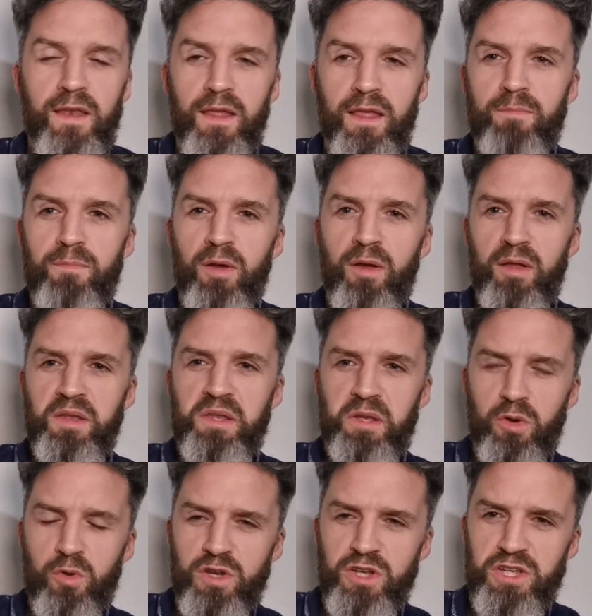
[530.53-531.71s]
then again,
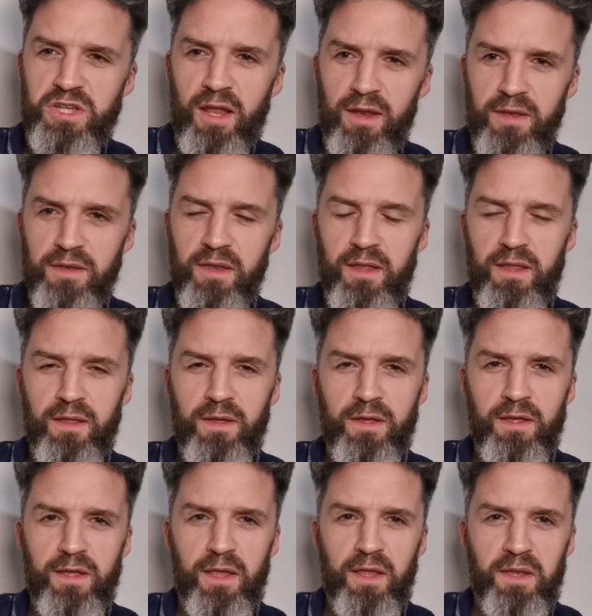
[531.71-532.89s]
because Christianity
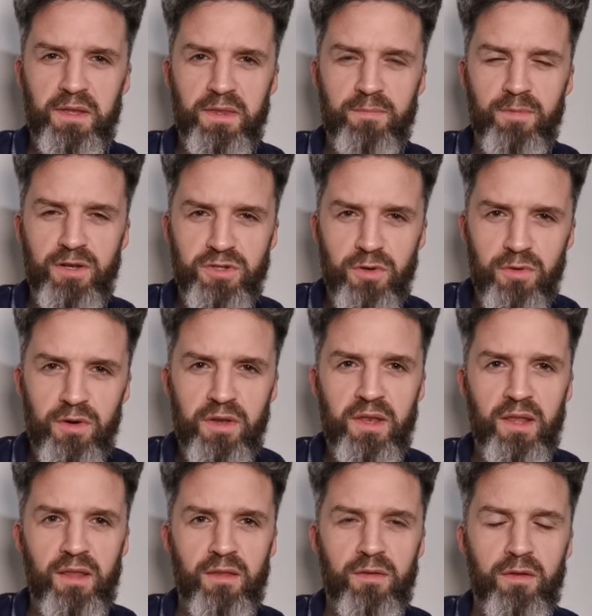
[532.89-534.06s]
is the
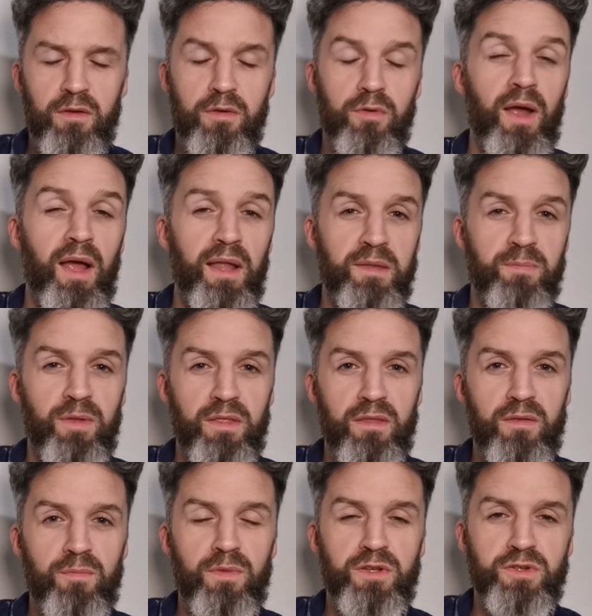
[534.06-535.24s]
majority, or has been
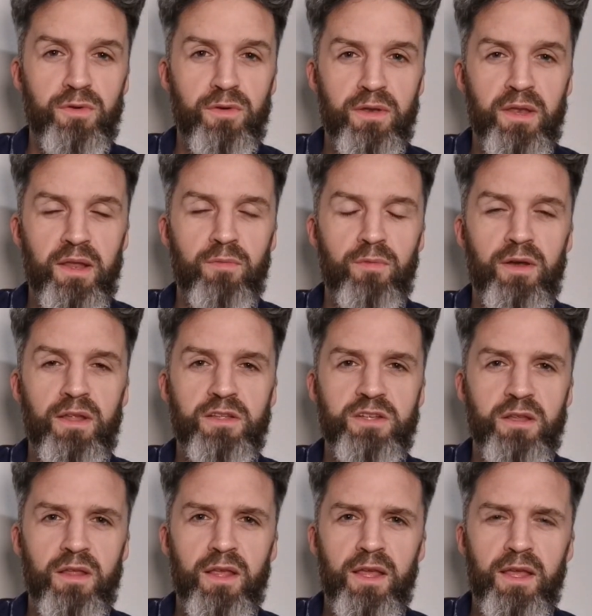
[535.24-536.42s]
the majority
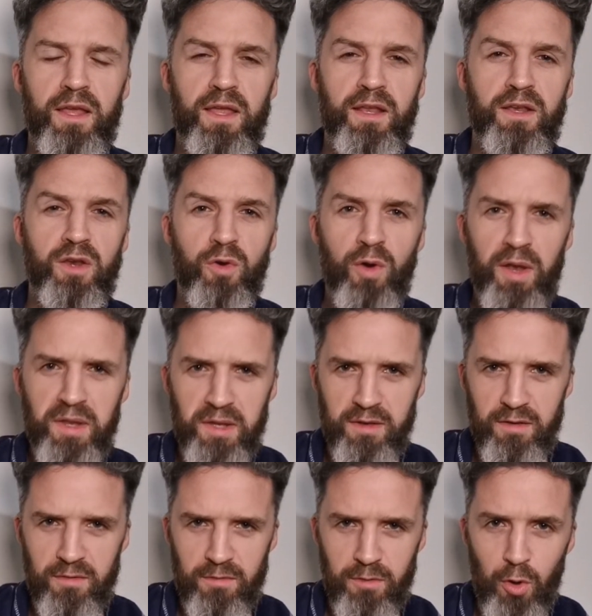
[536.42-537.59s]
religion in
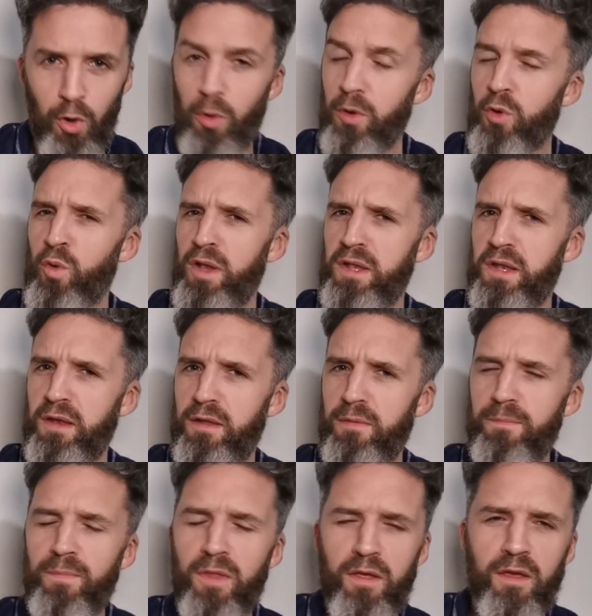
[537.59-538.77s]

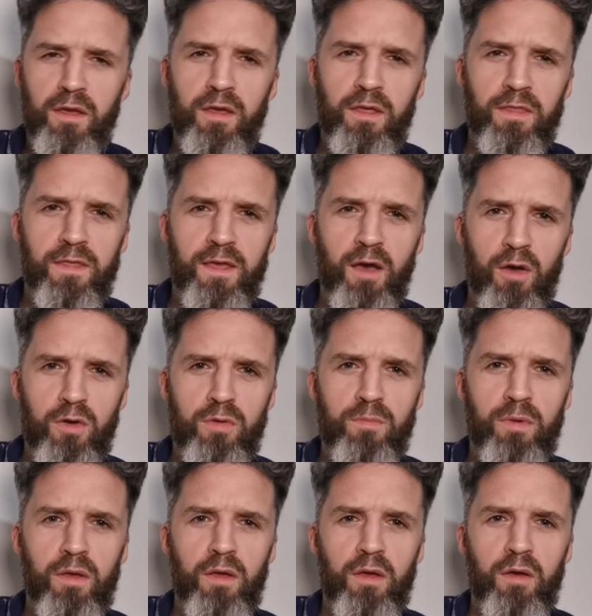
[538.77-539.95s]
Christendom, the home